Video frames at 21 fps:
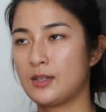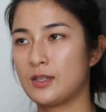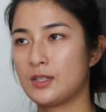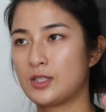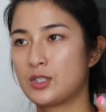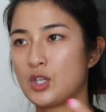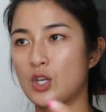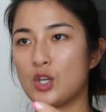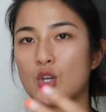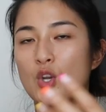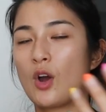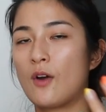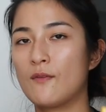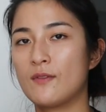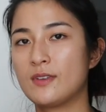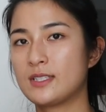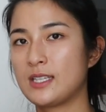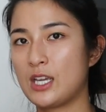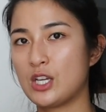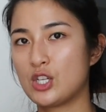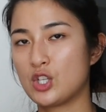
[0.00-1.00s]
certain
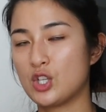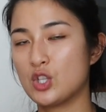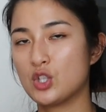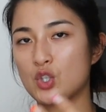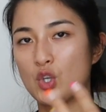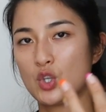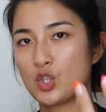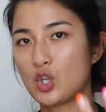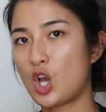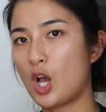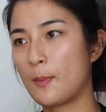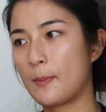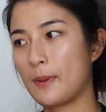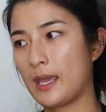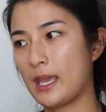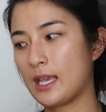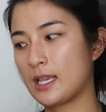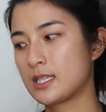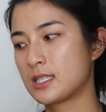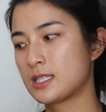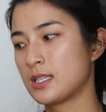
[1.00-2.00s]
conversations or
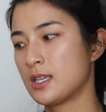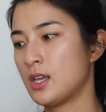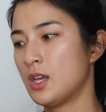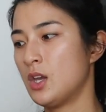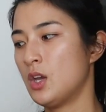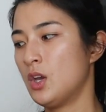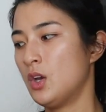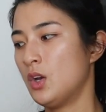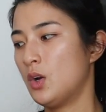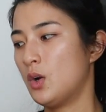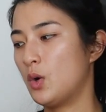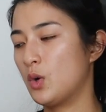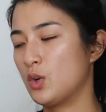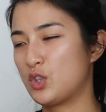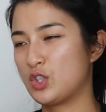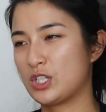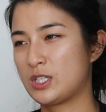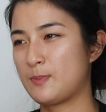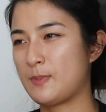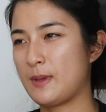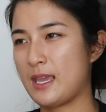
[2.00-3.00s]
topics, or
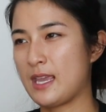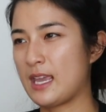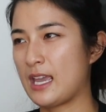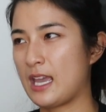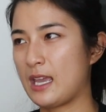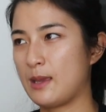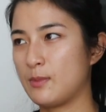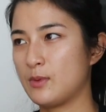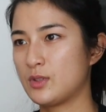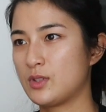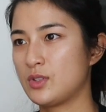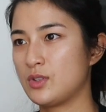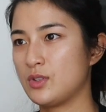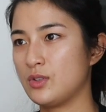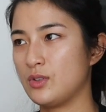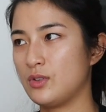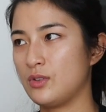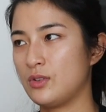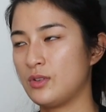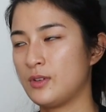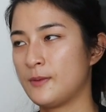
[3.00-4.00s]
just being able
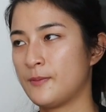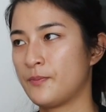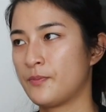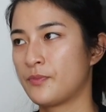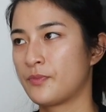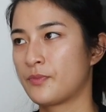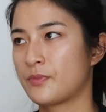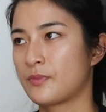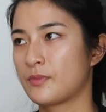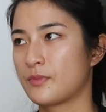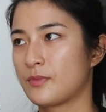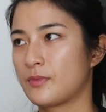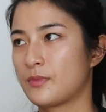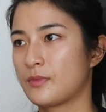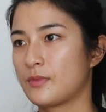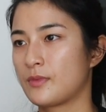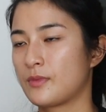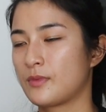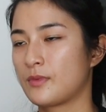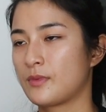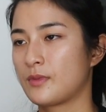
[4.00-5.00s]
to
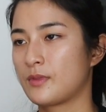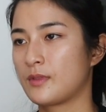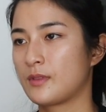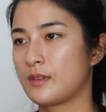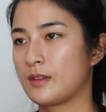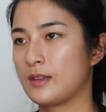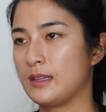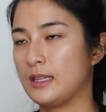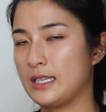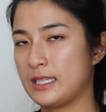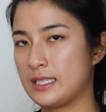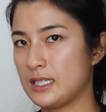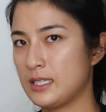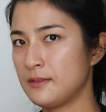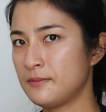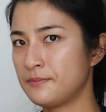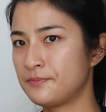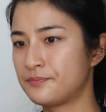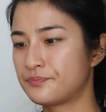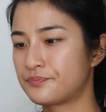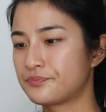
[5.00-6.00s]

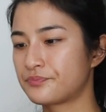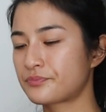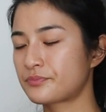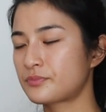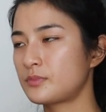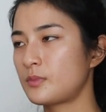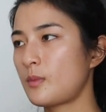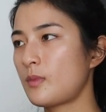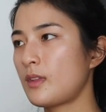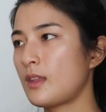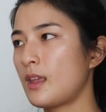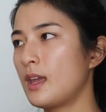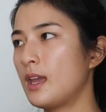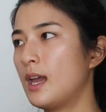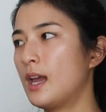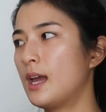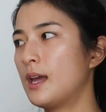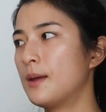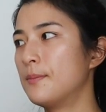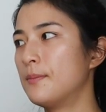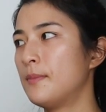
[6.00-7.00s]
listen.
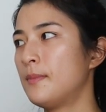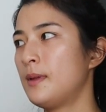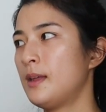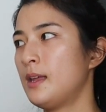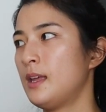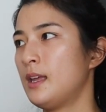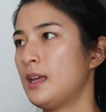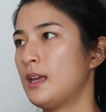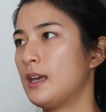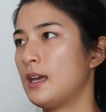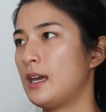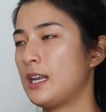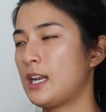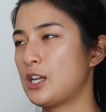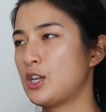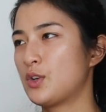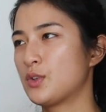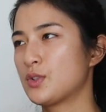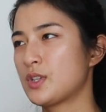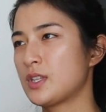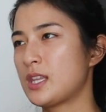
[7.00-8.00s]
And I
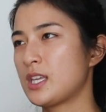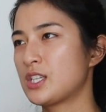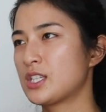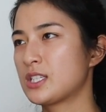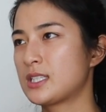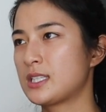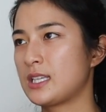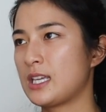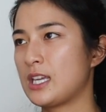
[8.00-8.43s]
also think just